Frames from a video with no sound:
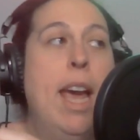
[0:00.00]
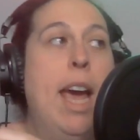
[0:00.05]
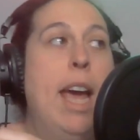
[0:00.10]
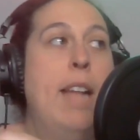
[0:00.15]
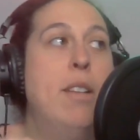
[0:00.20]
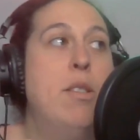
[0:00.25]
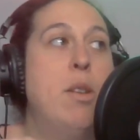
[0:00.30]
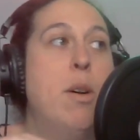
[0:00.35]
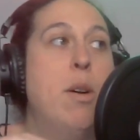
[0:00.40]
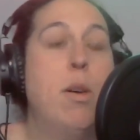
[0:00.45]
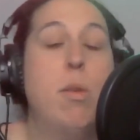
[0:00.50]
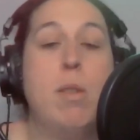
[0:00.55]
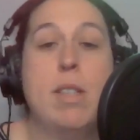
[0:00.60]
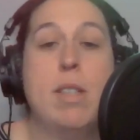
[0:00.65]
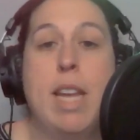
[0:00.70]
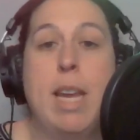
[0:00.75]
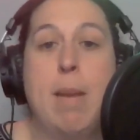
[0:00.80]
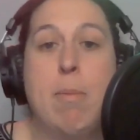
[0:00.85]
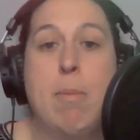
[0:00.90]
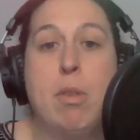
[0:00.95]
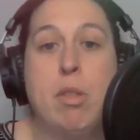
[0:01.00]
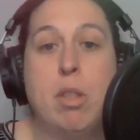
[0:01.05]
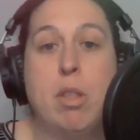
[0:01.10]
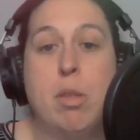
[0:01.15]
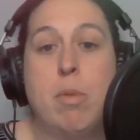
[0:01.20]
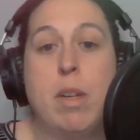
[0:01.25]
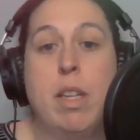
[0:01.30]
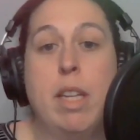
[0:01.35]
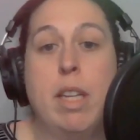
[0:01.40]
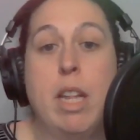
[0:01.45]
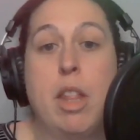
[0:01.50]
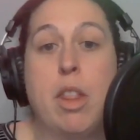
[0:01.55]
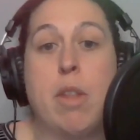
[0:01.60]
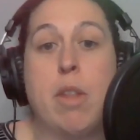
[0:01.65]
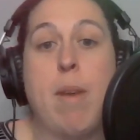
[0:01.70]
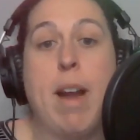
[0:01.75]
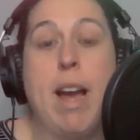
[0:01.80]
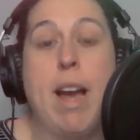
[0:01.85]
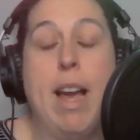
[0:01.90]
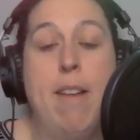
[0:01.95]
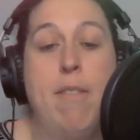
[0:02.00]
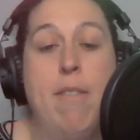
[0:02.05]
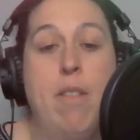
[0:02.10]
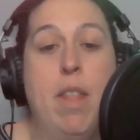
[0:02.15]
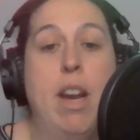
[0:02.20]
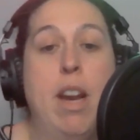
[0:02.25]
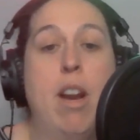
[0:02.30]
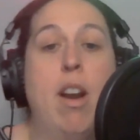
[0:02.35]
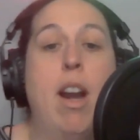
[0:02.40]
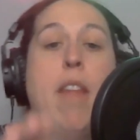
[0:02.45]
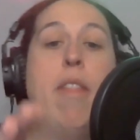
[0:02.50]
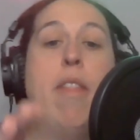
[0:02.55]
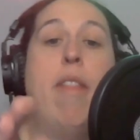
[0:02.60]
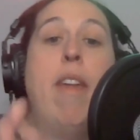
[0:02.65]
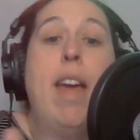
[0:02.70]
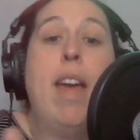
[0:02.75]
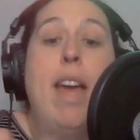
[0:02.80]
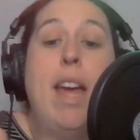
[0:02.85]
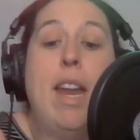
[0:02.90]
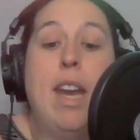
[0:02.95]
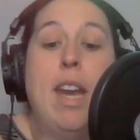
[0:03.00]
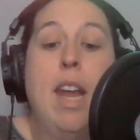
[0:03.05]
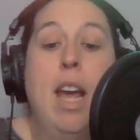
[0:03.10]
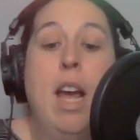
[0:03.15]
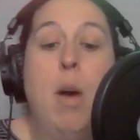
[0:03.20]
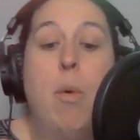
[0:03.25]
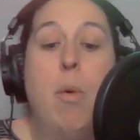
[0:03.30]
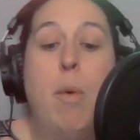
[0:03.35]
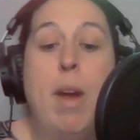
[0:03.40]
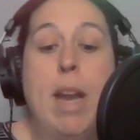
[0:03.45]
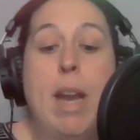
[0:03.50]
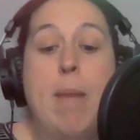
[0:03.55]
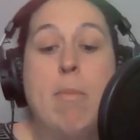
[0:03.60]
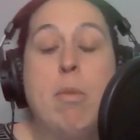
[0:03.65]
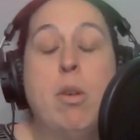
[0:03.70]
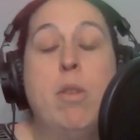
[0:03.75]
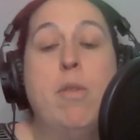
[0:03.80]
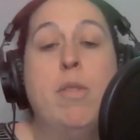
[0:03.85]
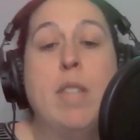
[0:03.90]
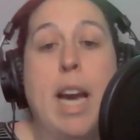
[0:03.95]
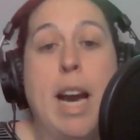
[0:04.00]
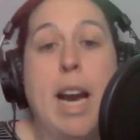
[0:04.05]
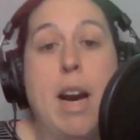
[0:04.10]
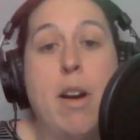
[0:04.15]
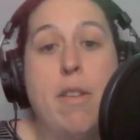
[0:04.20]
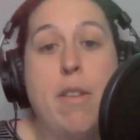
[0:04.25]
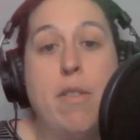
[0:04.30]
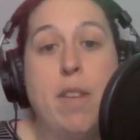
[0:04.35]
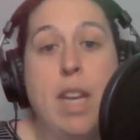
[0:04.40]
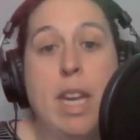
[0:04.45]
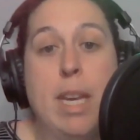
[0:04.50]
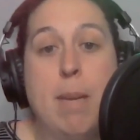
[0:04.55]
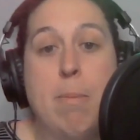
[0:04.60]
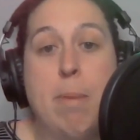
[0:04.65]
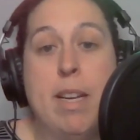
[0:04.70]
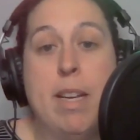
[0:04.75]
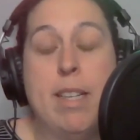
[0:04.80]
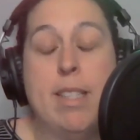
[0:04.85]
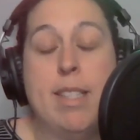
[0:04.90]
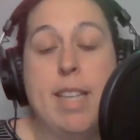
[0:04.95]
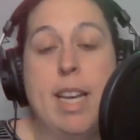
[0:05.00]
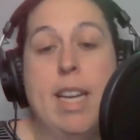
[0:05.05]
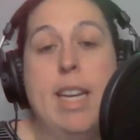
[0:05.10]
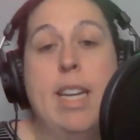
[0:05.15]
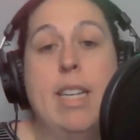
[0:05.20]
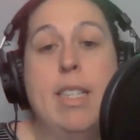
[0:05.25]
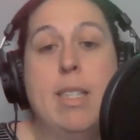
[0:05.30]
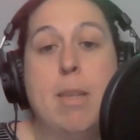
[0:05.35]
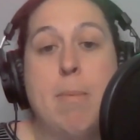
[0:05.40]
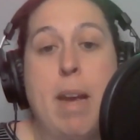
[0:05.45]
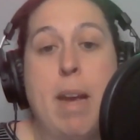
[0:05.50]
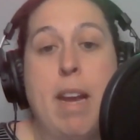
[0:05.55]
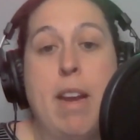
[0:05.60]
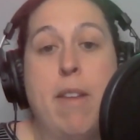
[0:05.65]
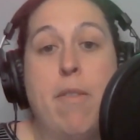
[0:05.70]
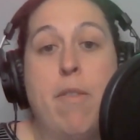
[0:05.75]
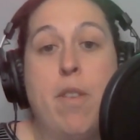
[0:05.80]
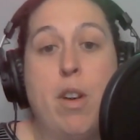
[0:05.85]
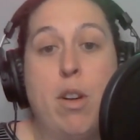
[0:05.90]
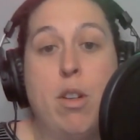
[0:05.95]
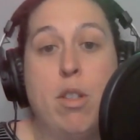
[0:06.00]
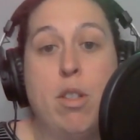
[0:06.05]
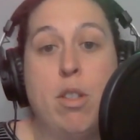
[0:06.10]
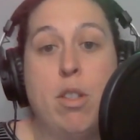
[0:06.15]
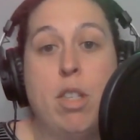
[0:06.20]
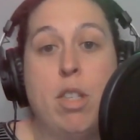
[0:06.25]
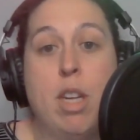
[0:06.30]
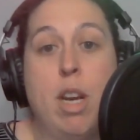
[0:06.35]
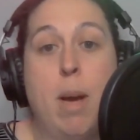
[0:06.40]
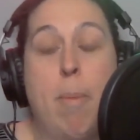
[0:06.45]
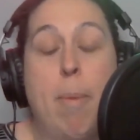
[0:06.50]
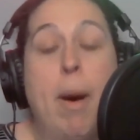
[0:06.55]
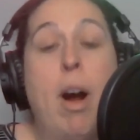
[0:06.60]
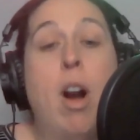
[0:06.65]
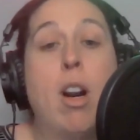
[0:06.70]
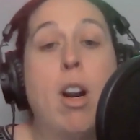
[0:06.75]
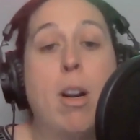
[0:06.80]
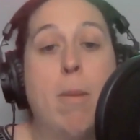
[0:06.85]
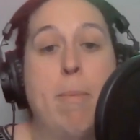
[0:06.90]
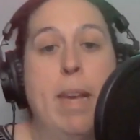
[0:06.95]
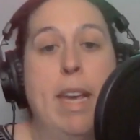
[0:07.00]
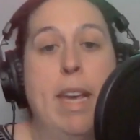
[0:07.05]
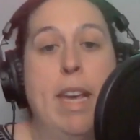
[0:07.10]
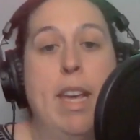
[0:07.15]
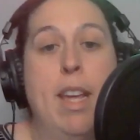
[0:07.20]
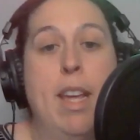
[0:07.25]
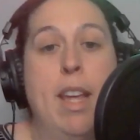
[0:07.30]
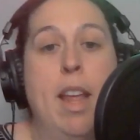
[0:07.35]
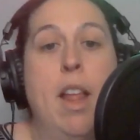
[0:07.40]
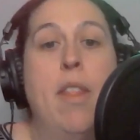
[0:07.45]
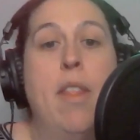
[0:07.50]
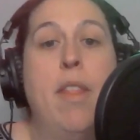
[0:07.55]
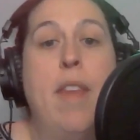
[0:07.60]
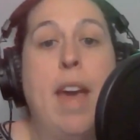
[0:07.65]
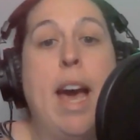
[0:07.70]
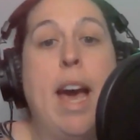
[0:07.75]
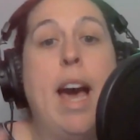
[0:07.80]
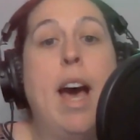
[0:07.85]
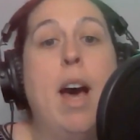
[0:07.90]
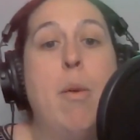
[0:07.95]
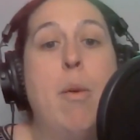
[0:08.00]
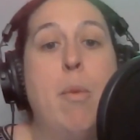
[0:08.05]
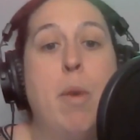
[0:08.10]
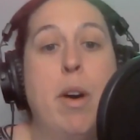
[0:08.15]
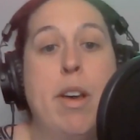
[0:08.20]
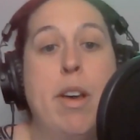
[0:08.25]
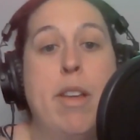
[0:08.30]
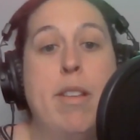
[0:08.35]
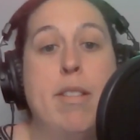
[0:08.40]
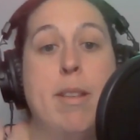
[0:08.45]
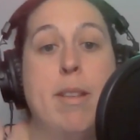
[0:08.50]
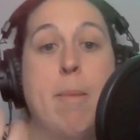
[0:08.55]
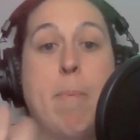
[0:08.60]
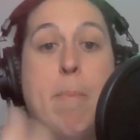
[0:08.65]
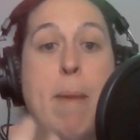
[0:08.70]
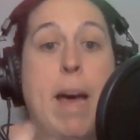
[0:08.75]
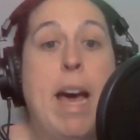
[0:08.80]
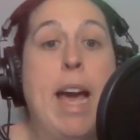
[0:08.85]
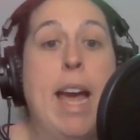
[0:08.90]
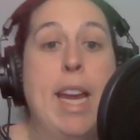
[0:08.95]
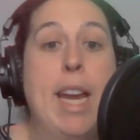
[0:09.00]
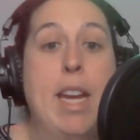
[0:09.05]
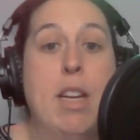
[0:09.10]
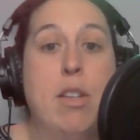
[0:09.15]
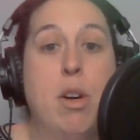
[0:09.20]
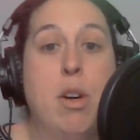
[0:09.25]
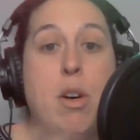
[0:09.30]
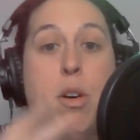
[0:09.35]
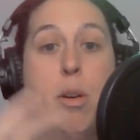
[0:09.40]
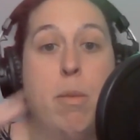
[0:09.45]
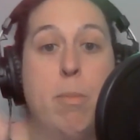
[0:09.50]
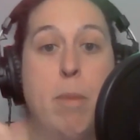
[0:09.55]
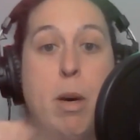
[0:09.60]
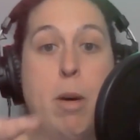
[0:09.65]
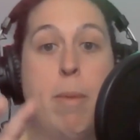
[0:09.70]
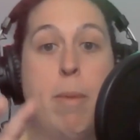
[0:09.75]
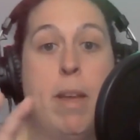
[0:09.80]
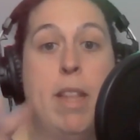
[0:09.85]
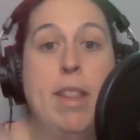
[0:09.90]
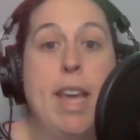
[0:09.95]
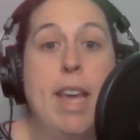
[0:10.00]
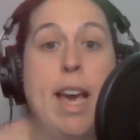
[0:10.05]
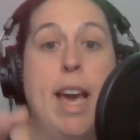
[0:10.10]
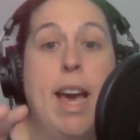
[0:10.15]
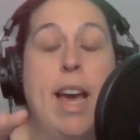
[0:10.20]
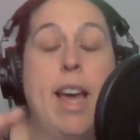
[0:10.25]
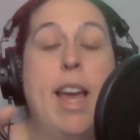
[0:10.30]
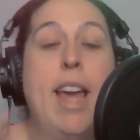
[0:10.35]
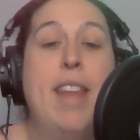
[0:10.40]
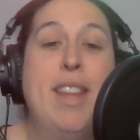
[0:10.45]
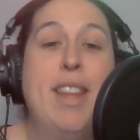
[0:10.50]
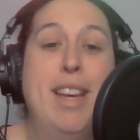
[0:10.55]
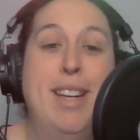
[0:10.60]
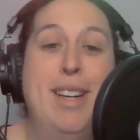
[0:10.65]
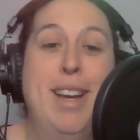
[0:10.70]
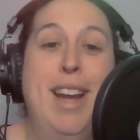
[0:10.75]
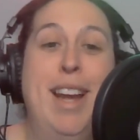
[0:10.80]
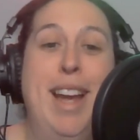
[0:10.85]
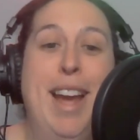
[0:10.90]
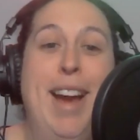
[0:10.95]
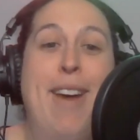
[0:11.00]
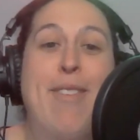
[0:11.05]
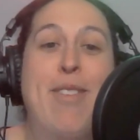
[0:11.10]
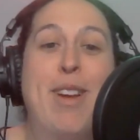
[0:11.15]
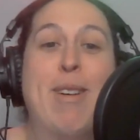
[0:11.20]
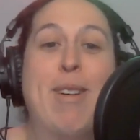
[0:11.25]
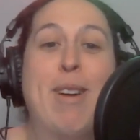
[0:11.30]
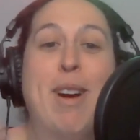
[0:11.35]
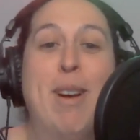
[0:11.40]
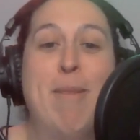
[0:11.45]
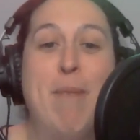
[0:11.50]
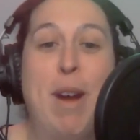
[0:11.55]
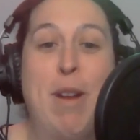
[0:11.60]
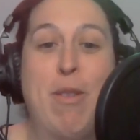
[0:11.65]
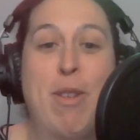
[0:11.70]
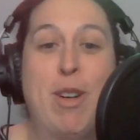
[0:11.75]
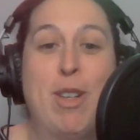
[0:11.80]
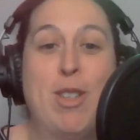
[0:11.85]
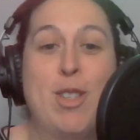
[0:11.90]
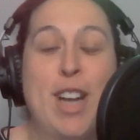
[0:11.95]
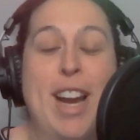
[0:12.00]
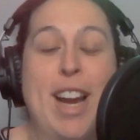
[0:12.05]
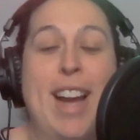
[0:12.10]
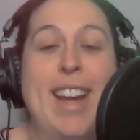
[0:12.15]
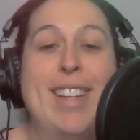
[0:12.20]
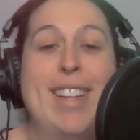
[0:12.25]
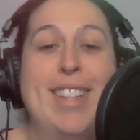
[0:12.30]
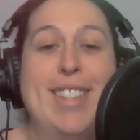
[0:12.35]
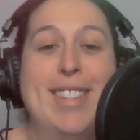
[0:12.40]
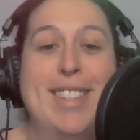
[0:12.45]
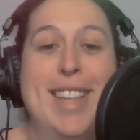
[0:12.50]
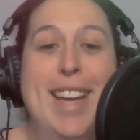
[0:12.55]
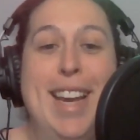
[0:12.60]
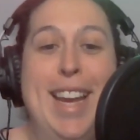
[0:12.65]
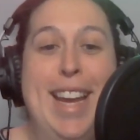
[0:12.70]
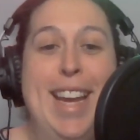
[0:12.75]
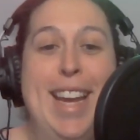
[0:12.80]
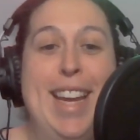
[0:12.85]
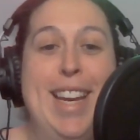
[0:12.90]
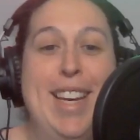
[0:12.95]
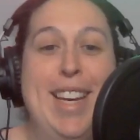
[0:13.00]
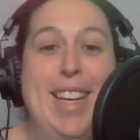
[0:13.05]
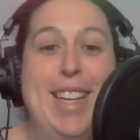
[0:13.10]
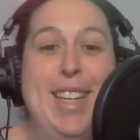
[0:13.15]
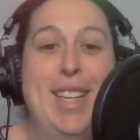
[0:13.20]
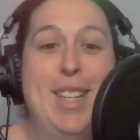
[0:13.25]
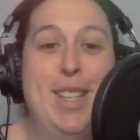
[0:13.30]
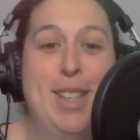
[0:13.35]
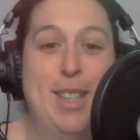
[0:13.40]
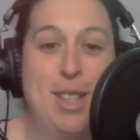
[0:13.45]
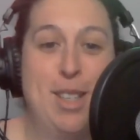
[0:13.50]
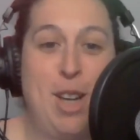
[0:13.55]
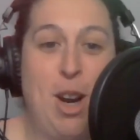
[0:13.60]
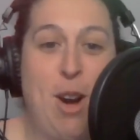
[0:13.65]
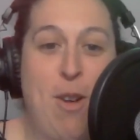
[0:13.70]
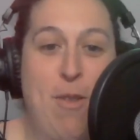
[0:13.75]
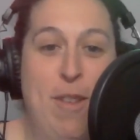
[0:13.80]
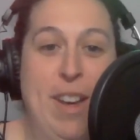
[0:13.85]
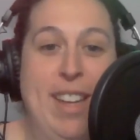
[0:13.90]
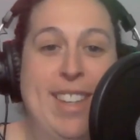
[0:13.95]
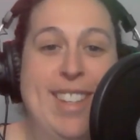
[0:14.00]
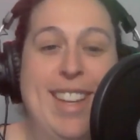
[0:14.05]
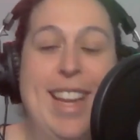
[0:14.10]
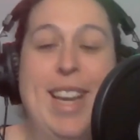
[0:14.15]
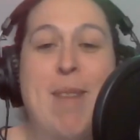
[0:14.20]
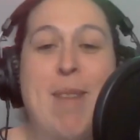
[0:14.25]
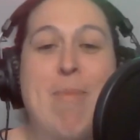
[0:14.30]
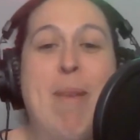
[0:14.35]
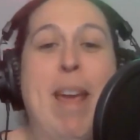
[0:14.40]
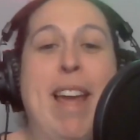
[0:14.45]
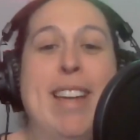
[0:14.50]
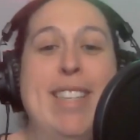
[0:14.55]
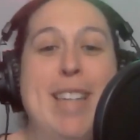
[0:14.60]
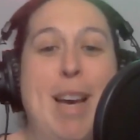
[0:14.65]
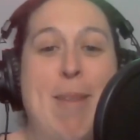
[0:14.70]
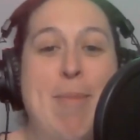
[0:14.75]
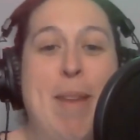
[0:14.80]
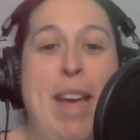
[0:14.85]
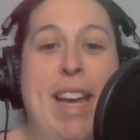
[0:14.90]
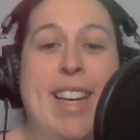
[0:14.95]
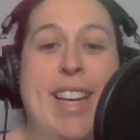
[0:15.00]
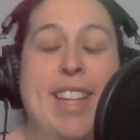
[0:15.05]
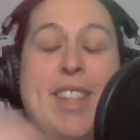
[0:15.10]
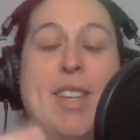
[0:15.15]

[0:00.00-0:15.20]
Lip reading: And so I was able to really thrive there. And then when I moved out of campus and into my first apartment, that was my adult moment. That, and then having my first child in COVID, in a pandemic.